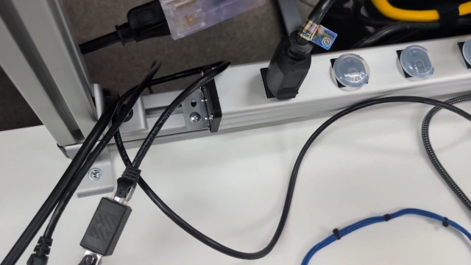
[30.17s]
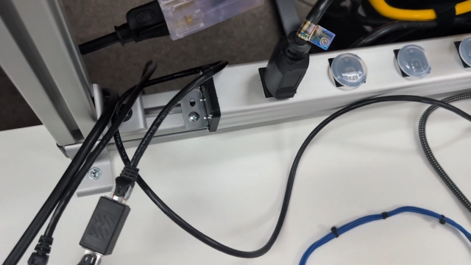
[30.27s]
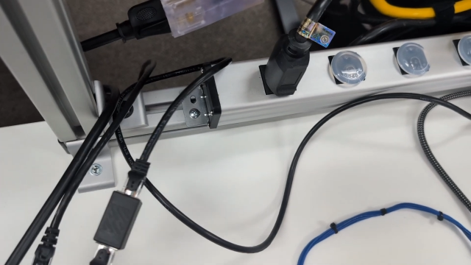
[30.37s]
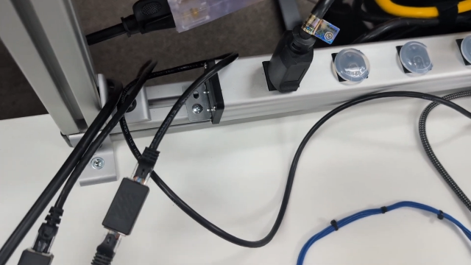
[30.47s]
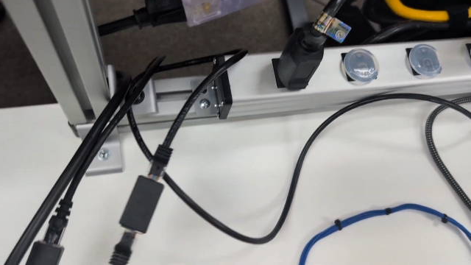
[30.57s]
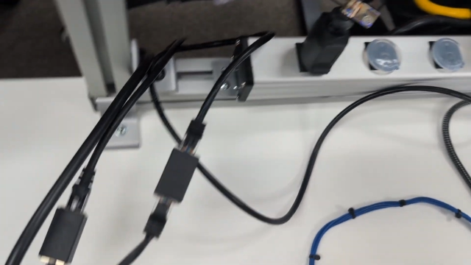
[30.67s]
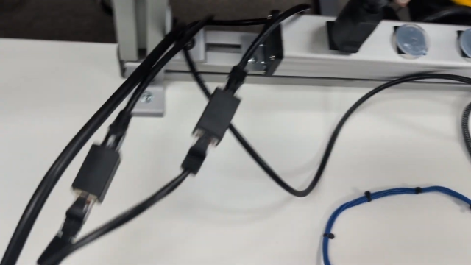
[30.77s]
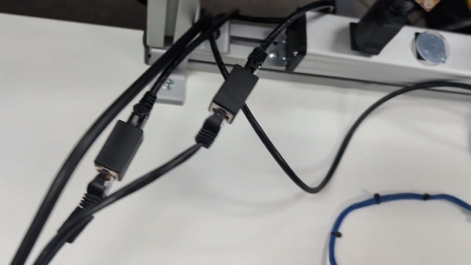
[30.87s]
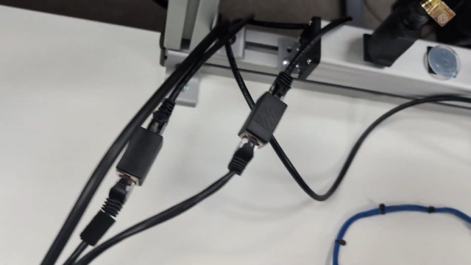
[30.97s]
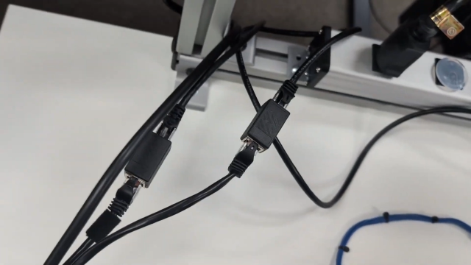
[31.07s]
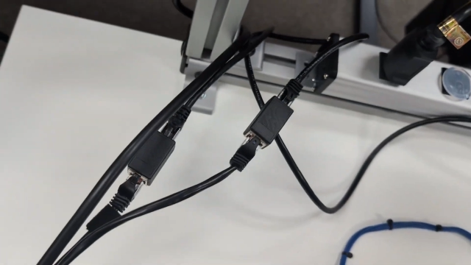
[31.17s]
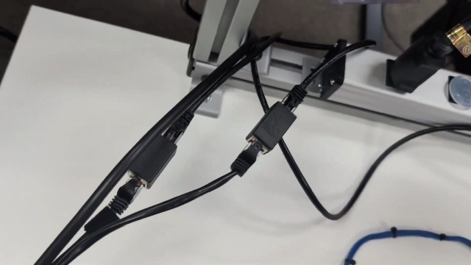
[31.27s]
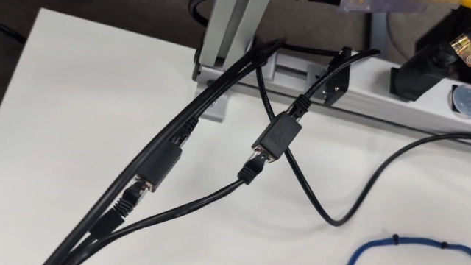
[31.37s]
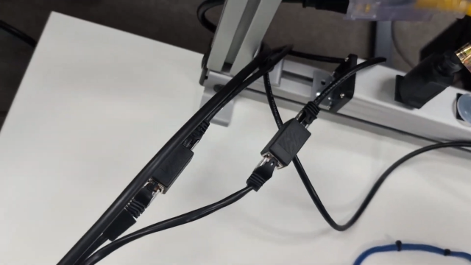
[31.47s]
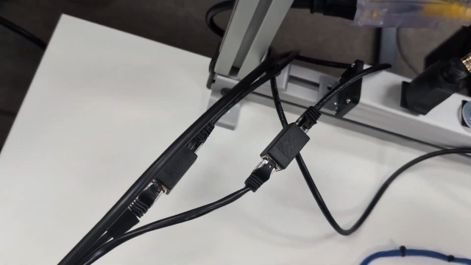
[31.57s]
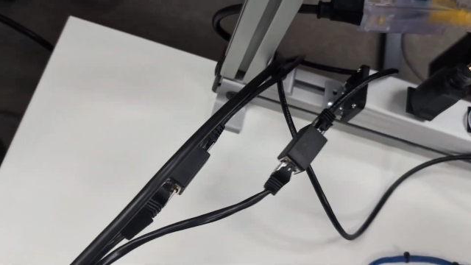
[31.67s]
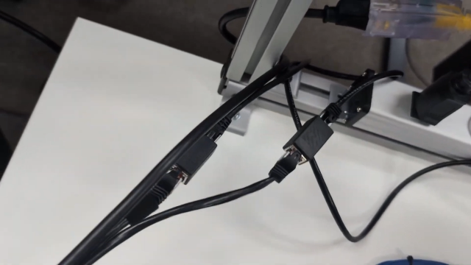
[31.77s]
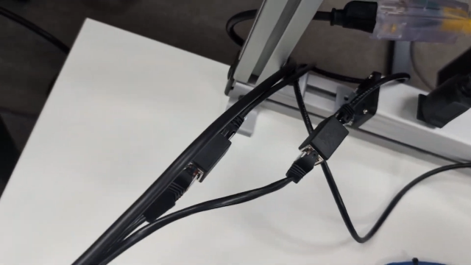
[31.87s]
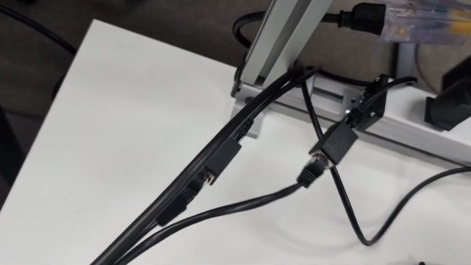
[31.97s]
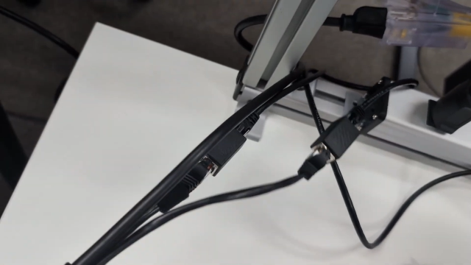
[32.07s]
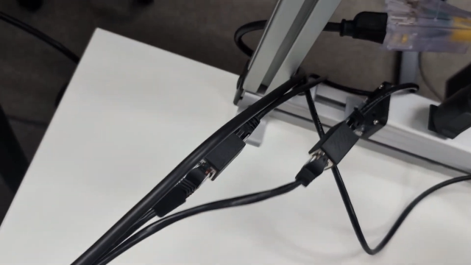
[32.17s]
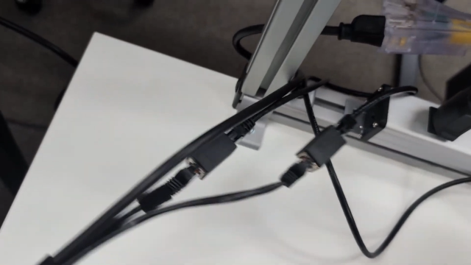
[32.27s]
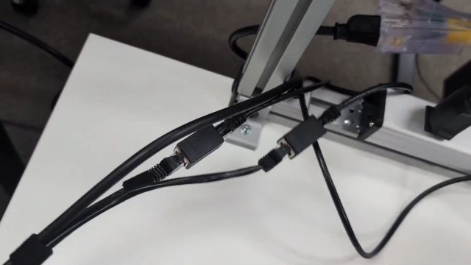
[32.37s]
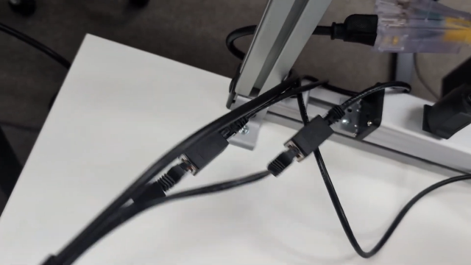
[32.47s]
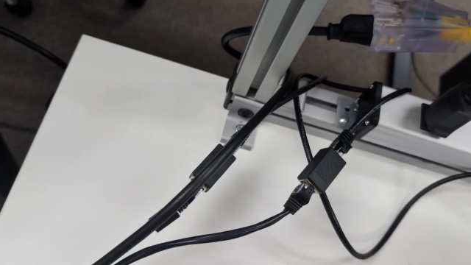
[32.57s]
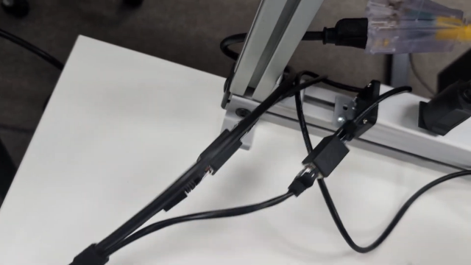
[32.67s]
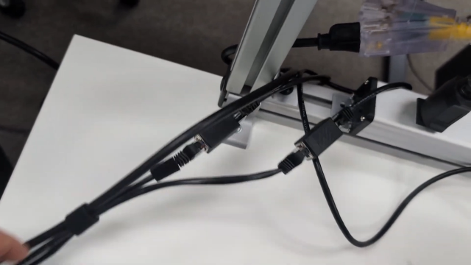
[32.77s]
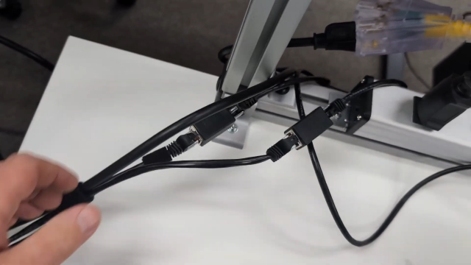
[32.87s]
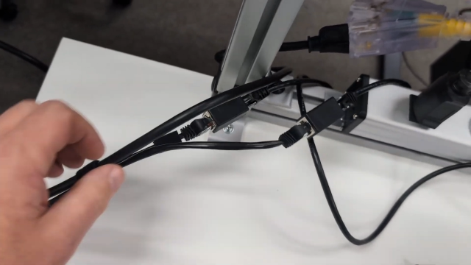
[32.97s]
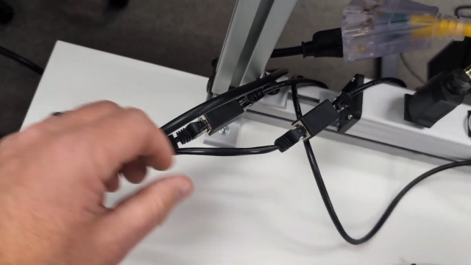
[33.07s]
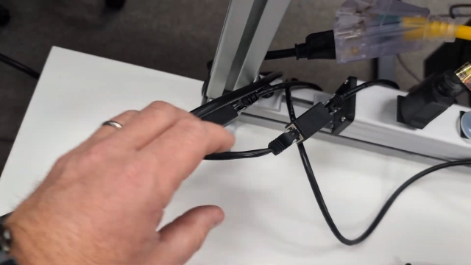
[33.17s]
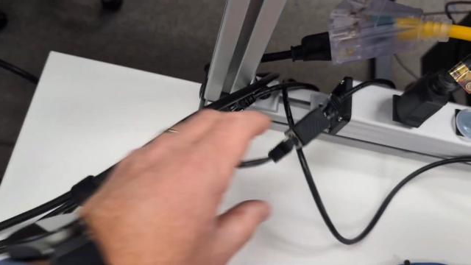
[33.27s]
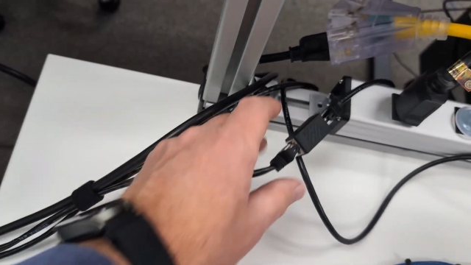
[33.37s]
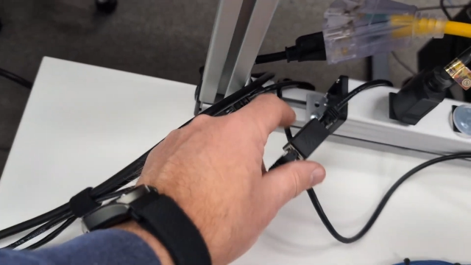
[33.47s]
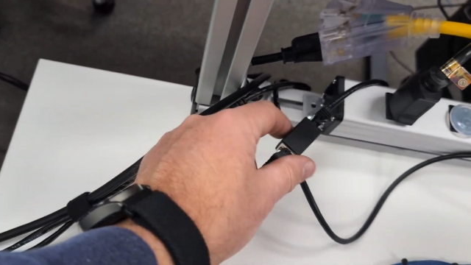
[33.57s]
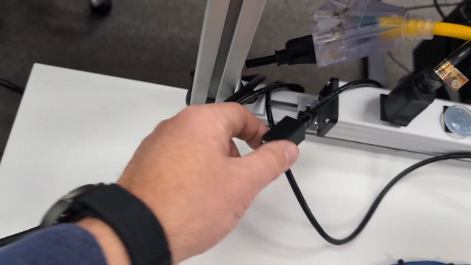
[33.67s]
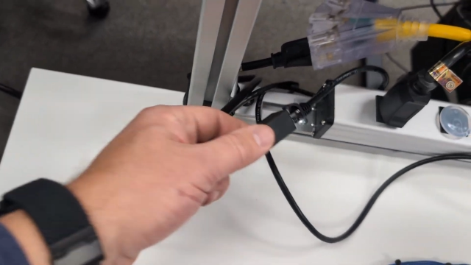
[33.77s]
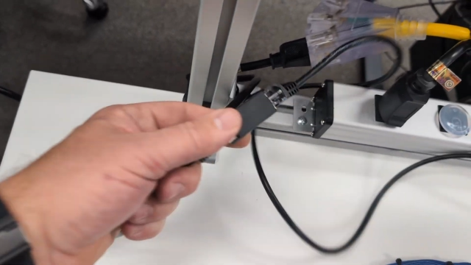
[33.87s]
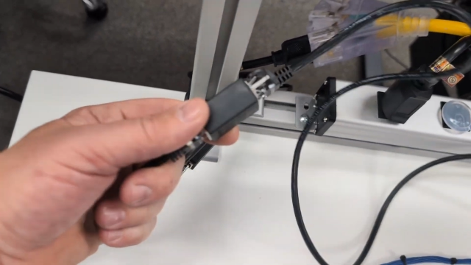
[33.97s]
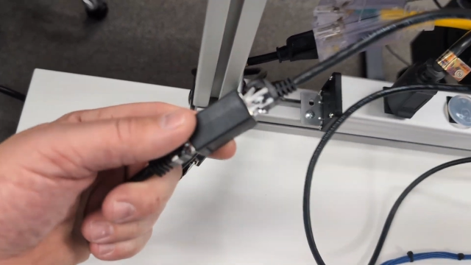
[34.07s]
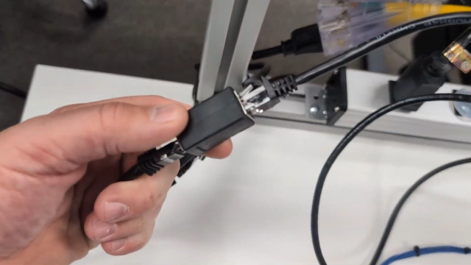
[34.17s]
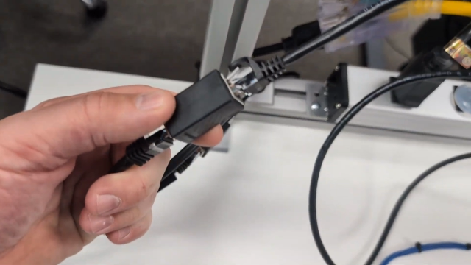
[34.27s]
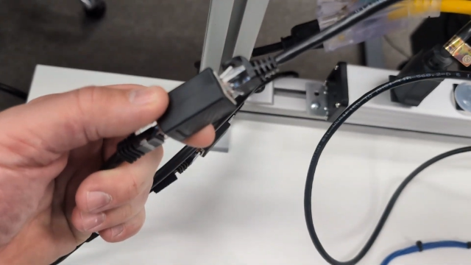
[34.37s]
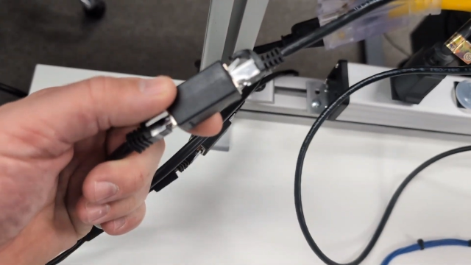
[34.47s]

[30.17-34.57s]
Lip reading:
No face is visible, so there are no lips to read.